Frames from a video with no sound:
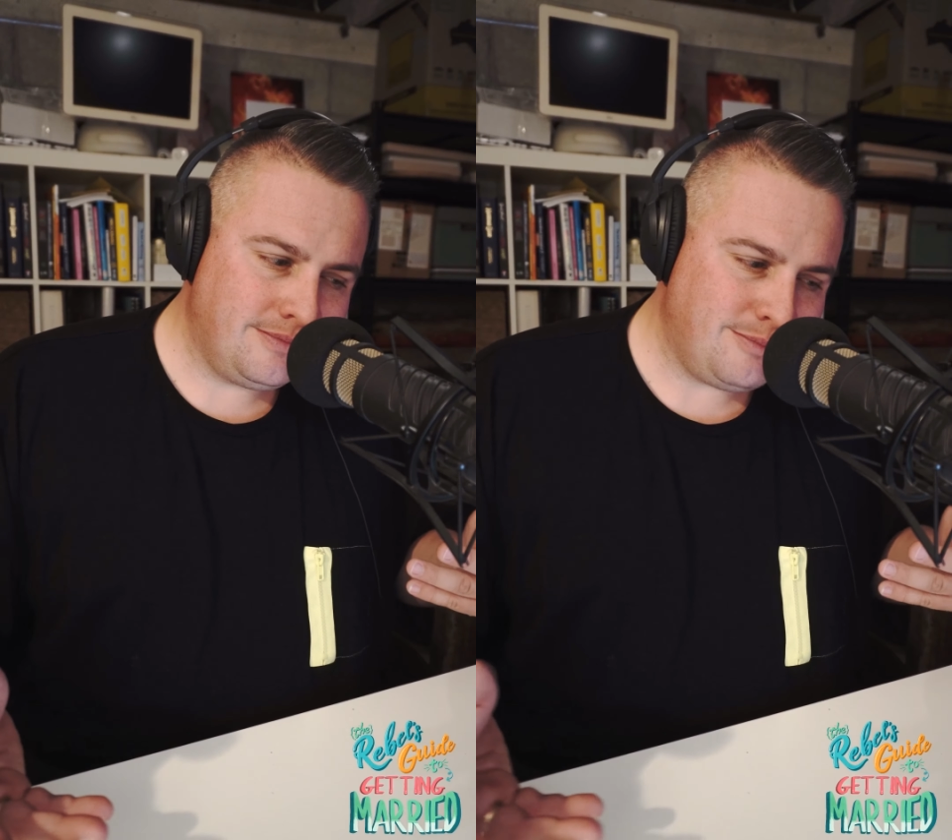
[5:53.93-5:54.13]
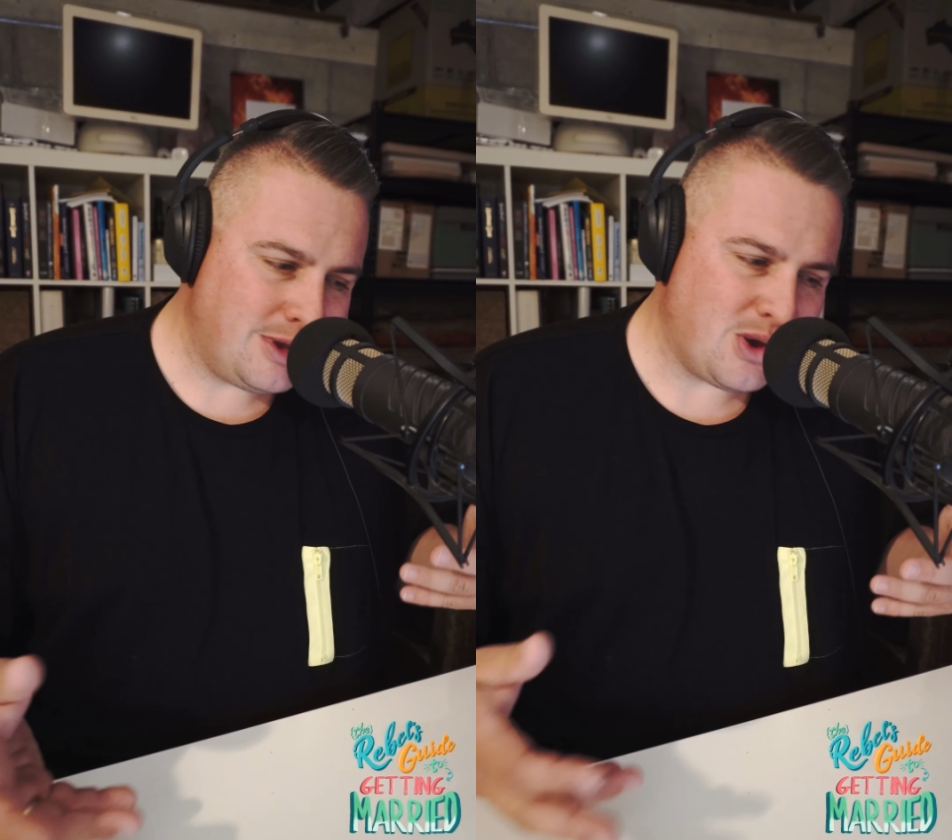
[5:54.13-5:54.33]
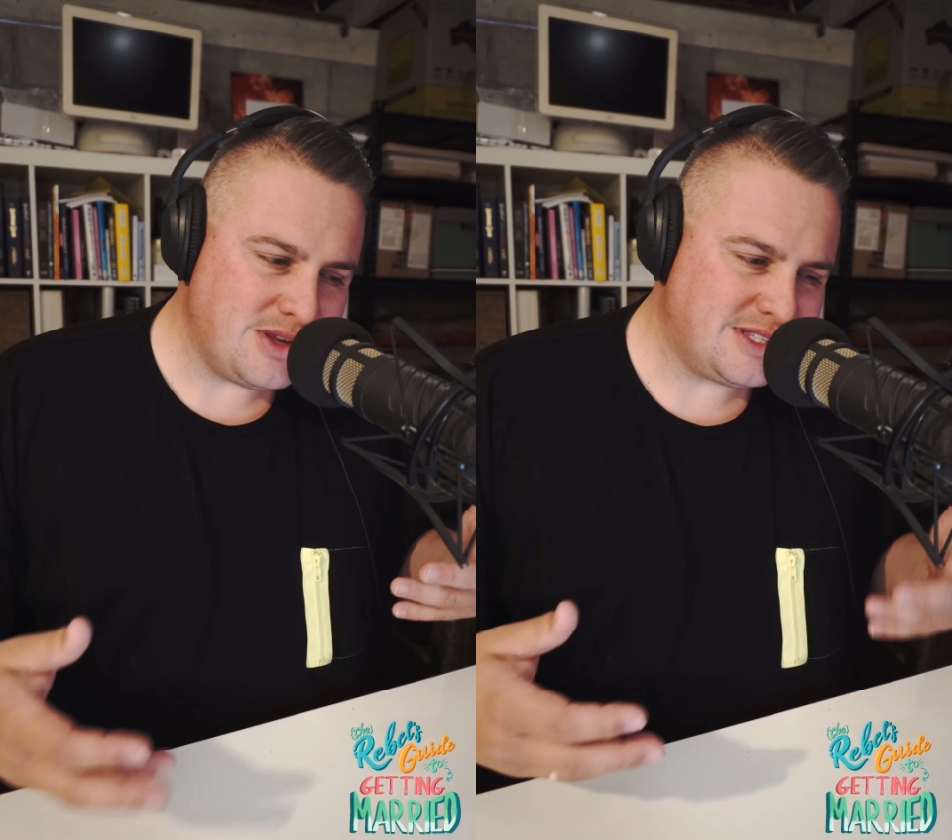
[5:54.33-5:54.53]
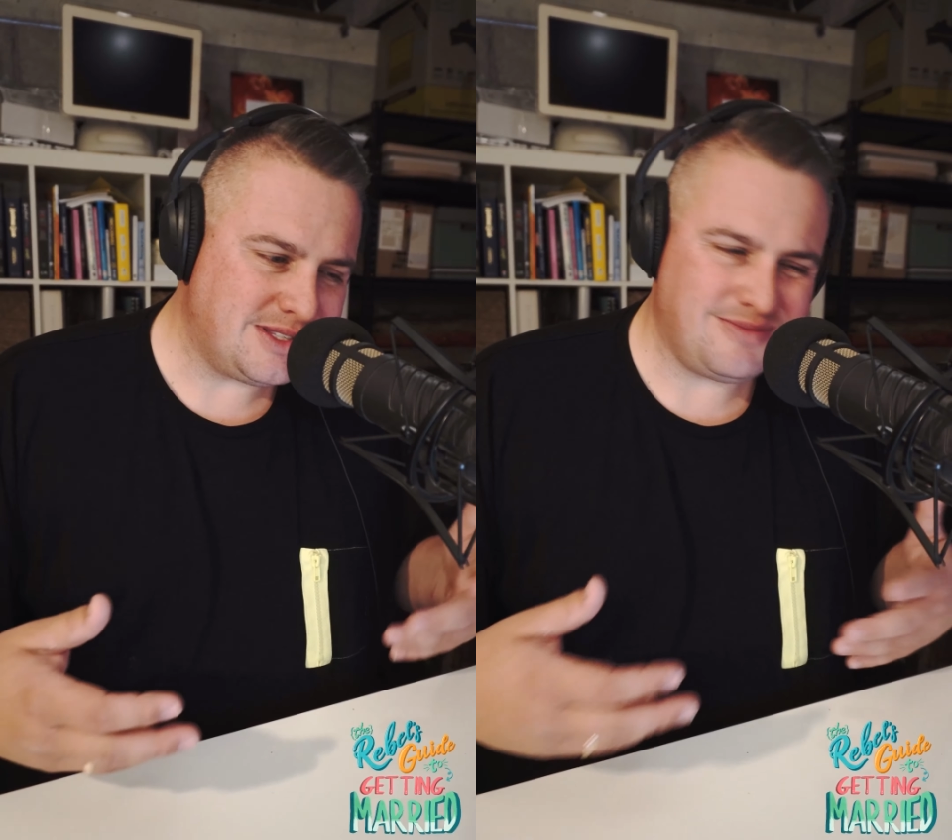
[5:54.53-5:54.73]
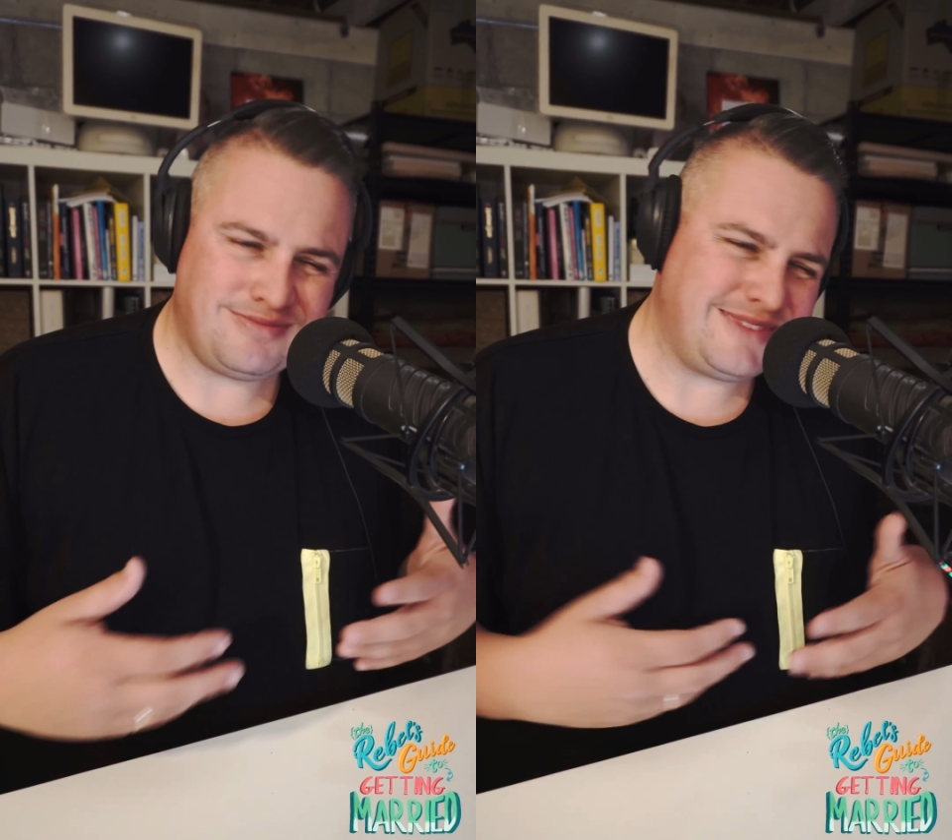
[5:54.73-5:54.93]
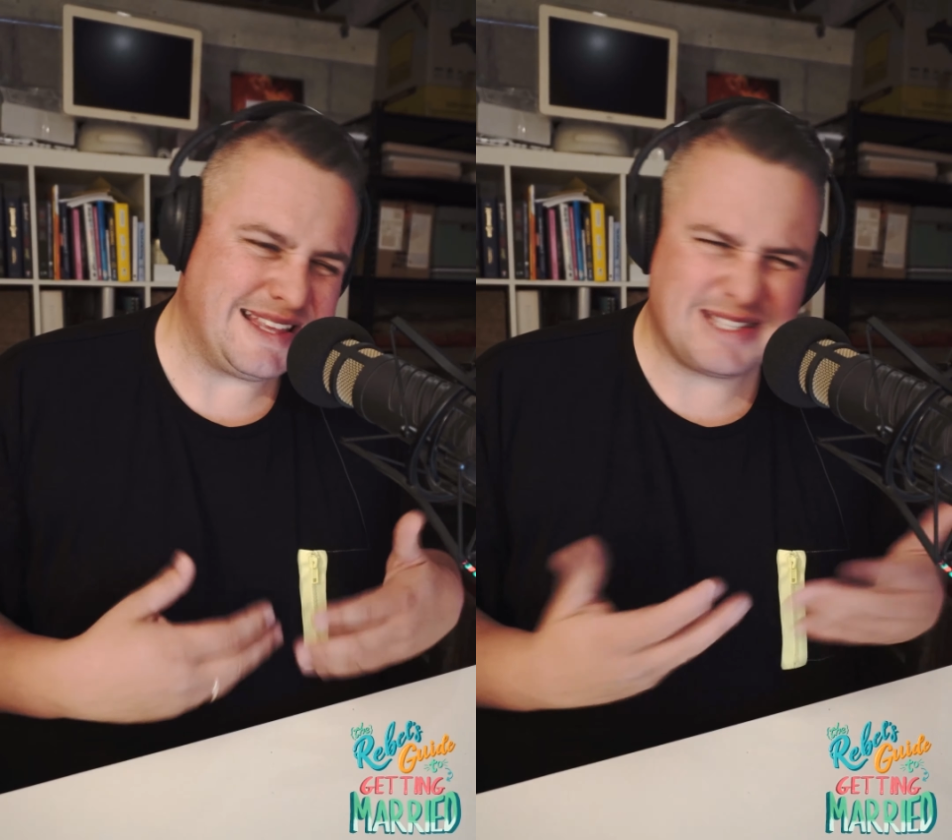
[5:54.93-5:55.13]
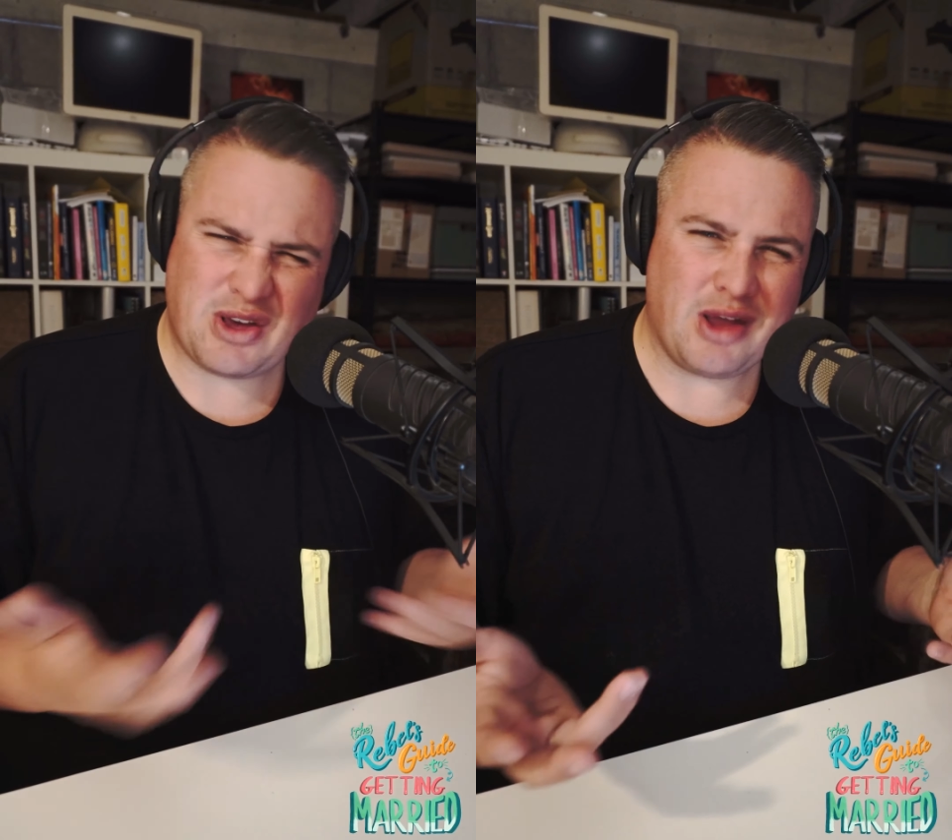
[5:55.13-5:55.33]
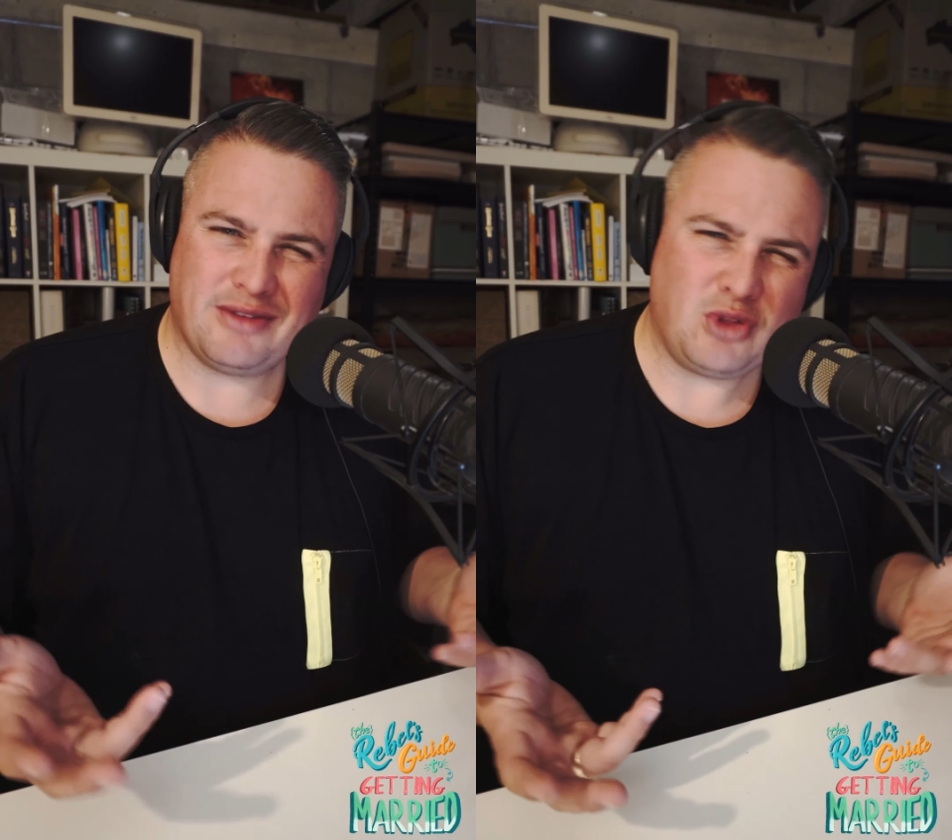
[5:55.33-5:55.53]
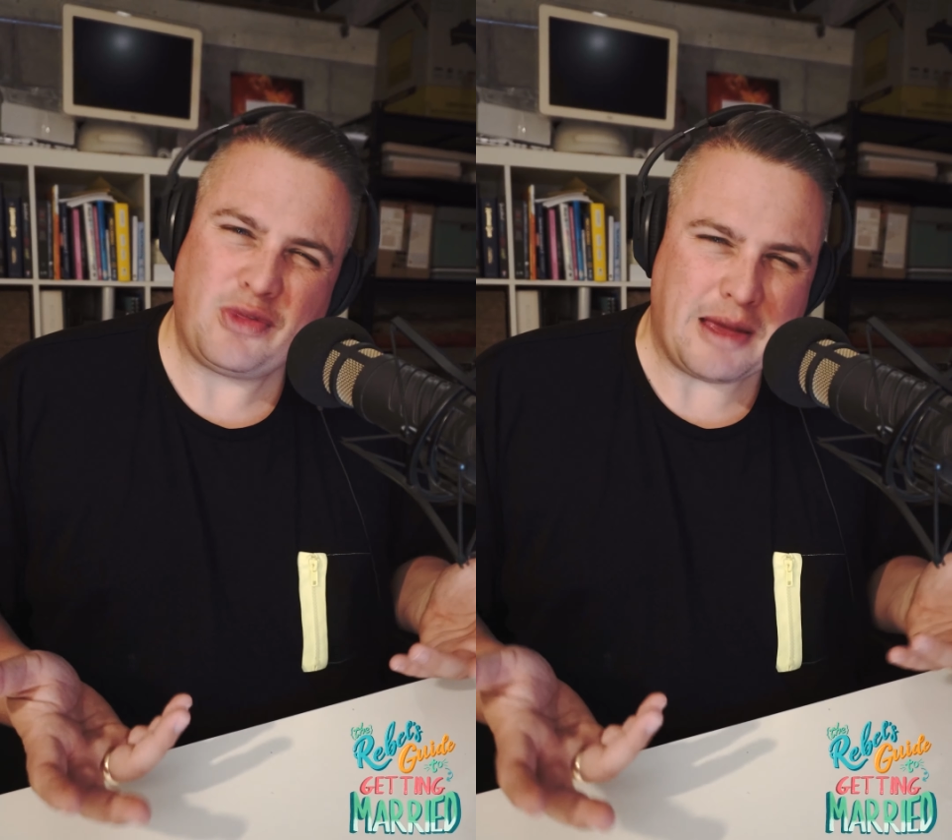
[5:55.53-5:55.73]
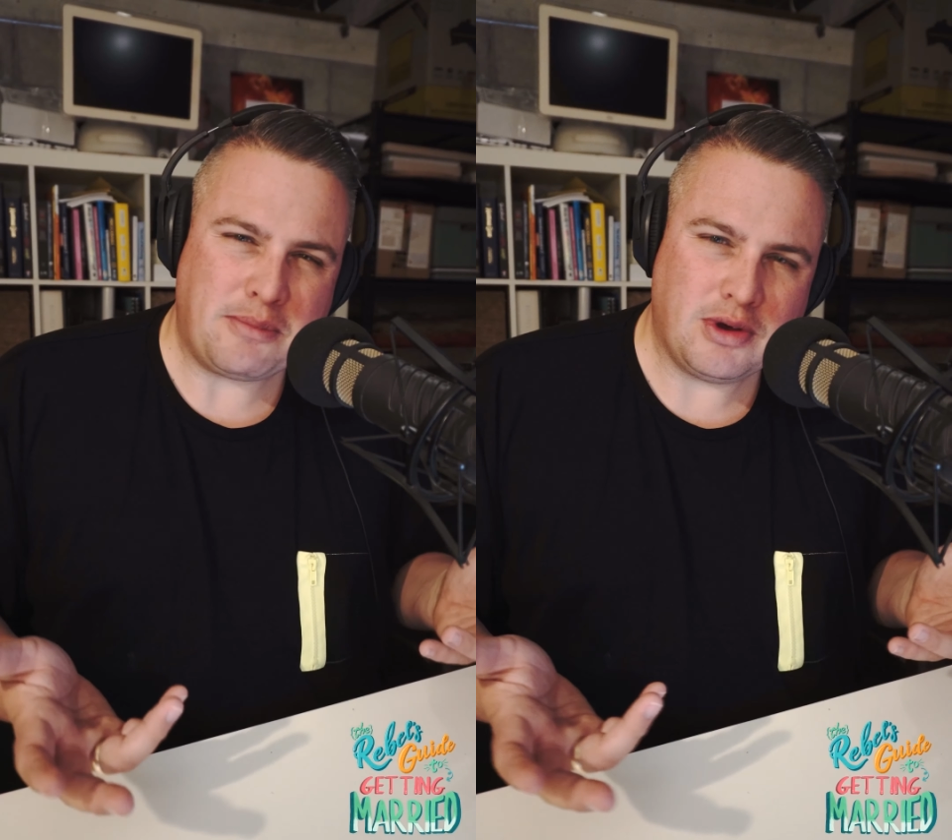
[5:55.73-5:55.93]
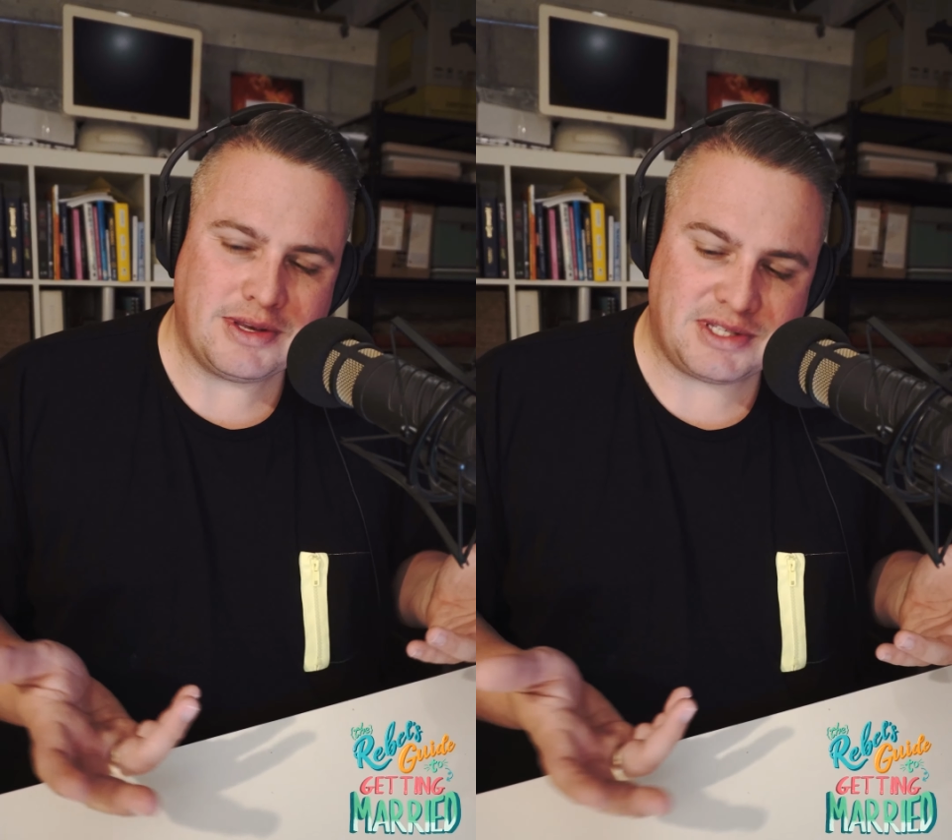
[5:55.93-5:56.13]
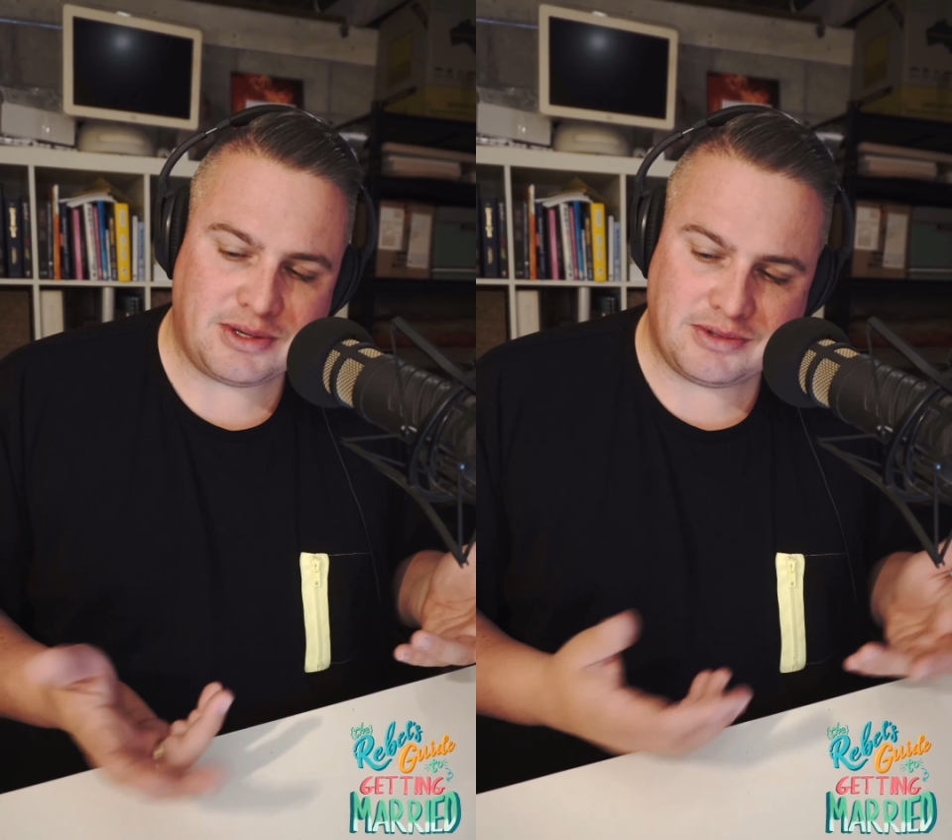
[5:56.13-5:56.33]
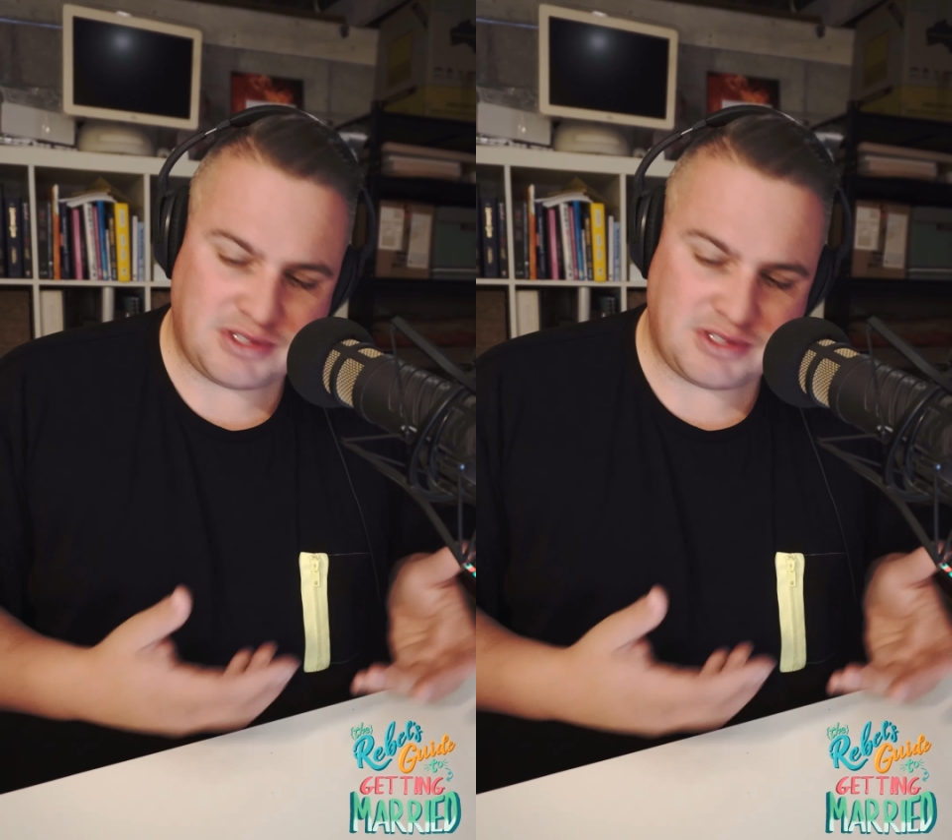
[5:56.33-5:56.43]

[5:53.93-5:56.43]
because it's kind of not that personal.